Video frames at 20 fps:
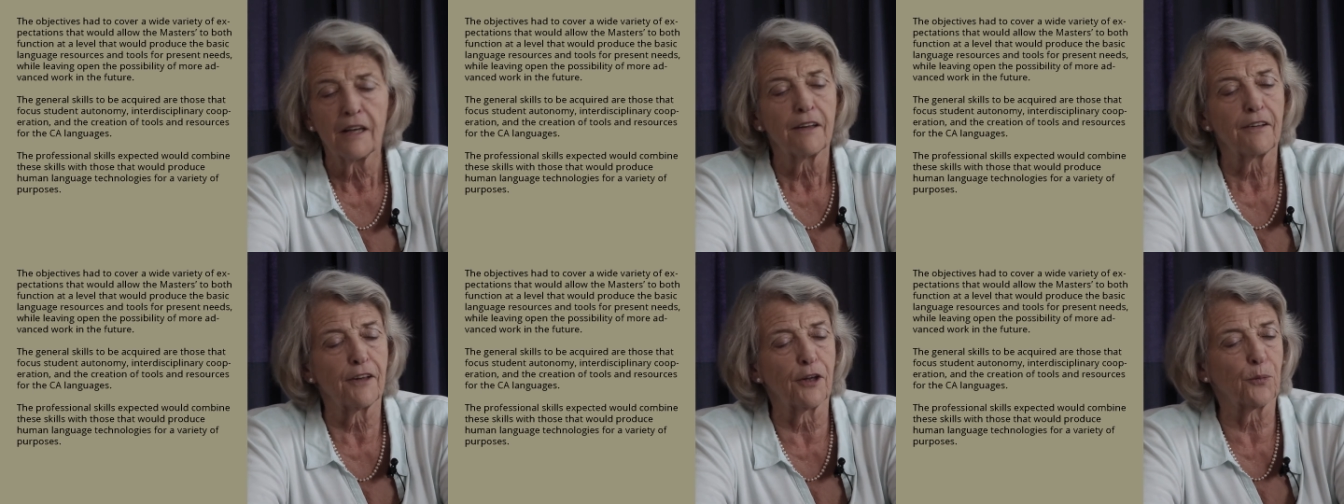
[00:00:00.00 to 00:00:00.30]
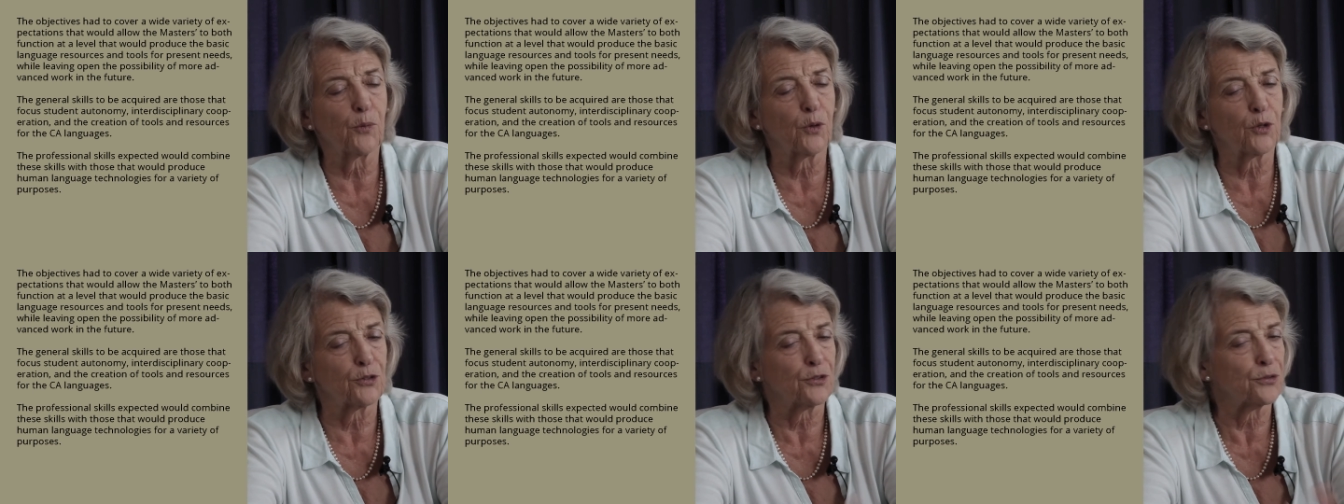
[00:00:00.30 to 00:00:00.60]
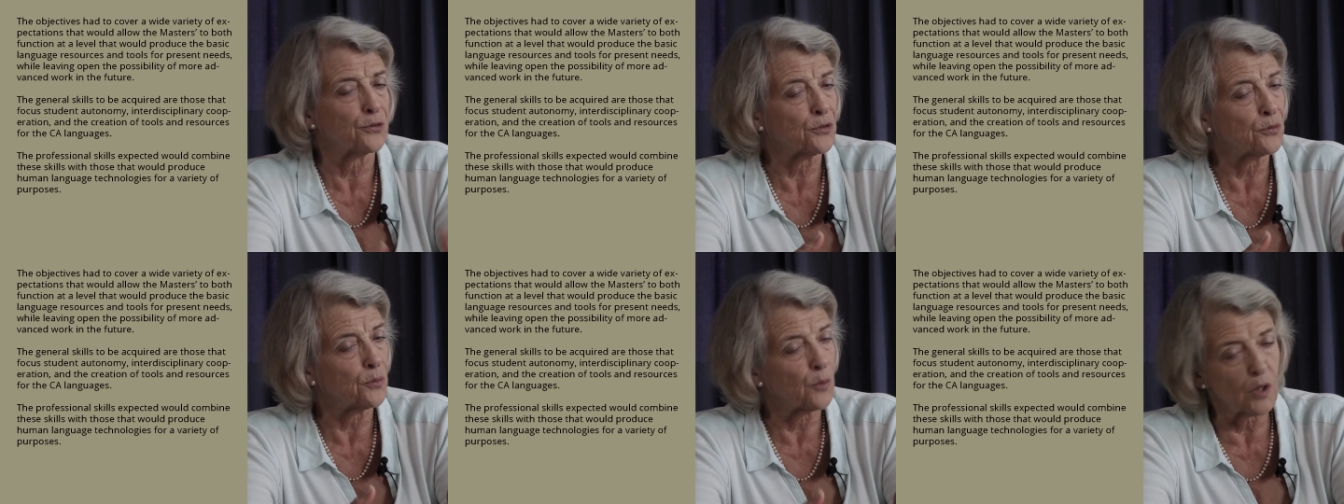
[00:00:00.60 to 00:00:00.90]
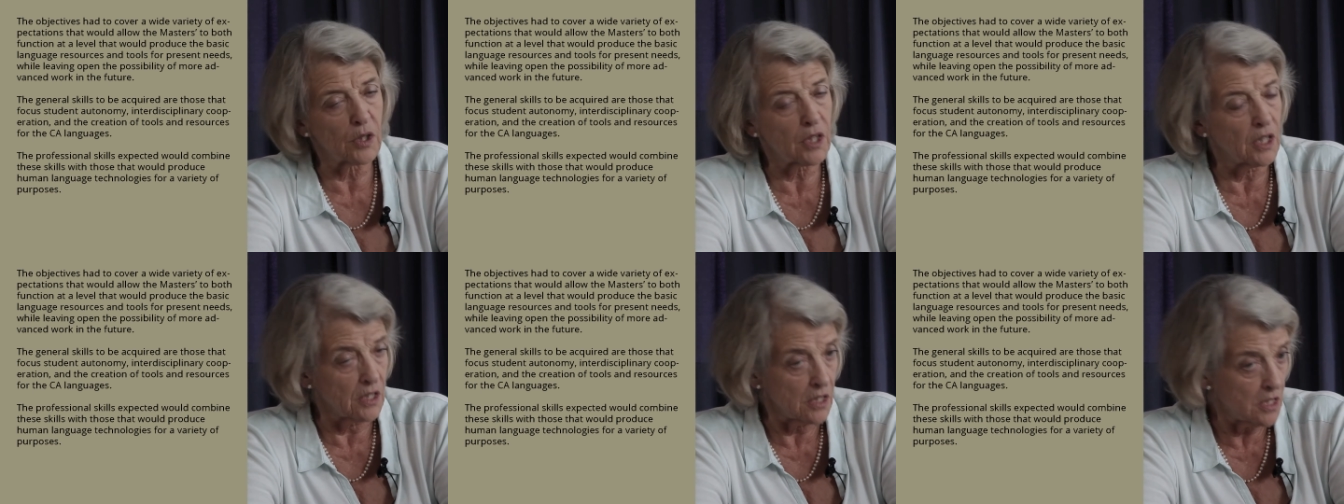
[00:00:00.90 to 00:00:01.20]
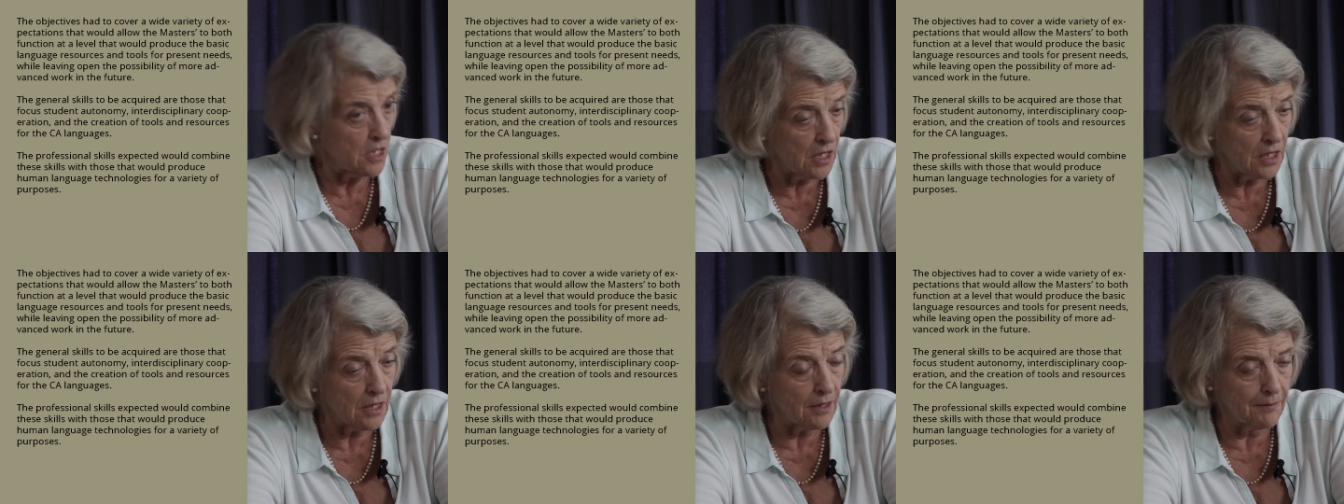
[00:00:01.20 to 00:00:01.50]
they want you to work in
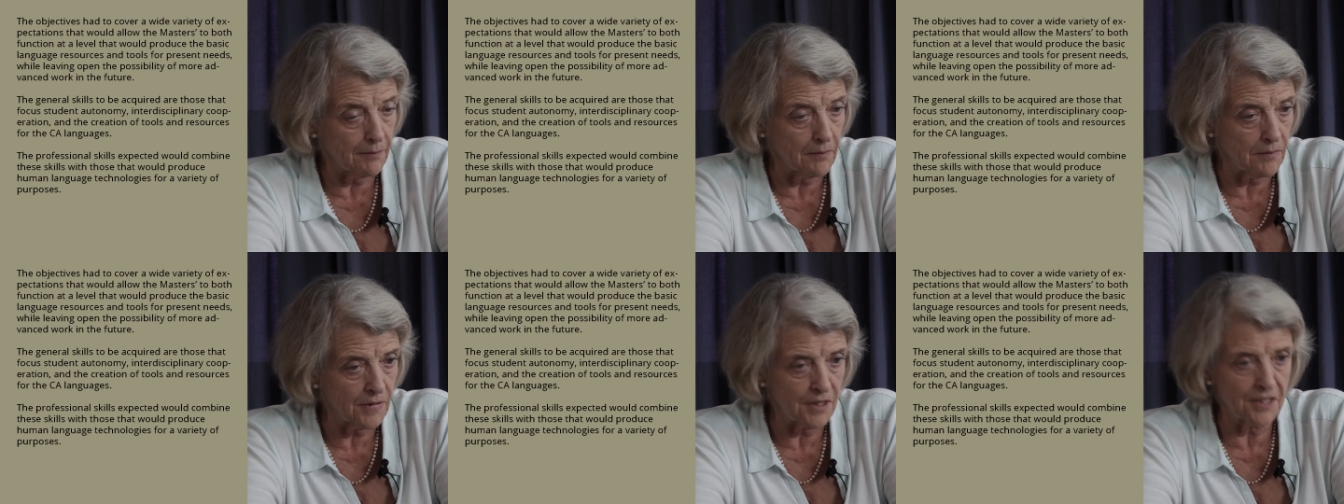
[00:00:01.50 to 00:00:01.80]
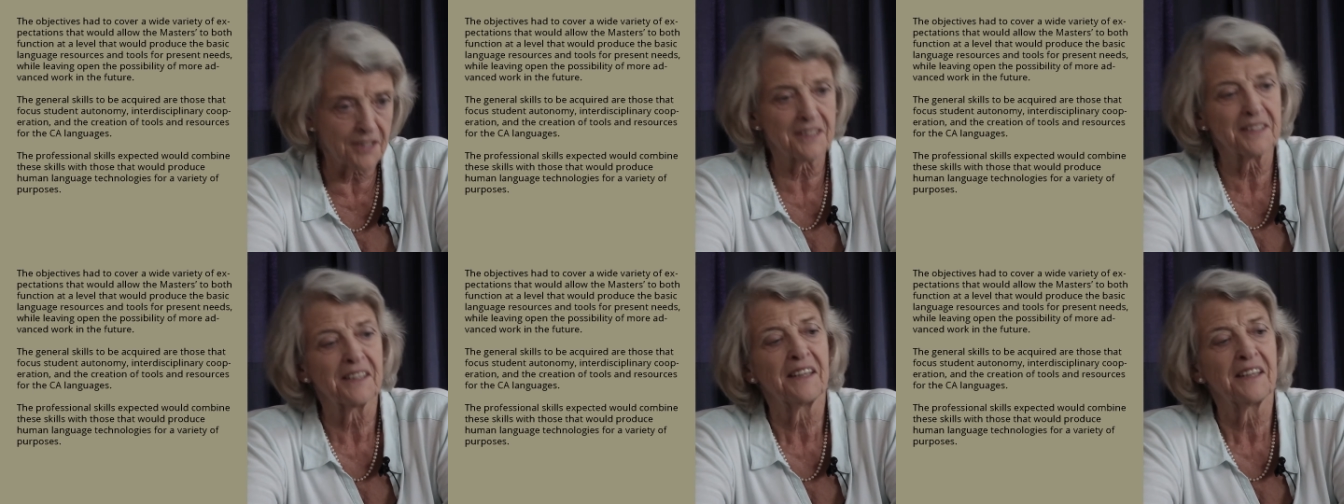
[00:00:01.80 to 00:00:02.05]
teams,